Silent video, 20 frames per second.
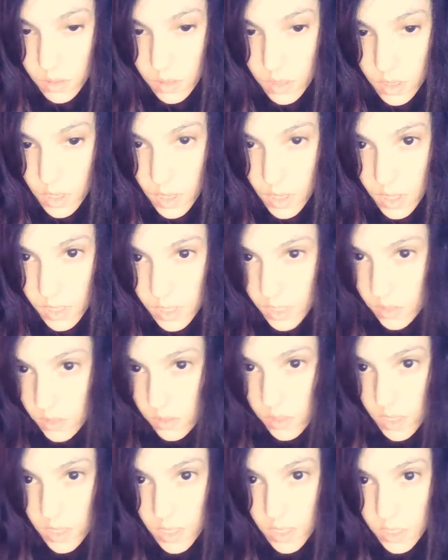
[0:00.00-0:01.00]
because
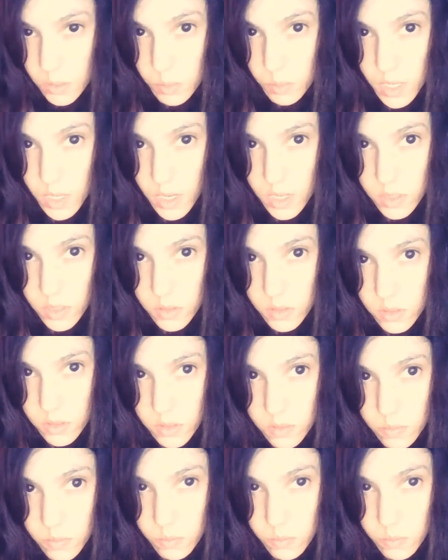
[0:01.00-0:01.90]
I sow my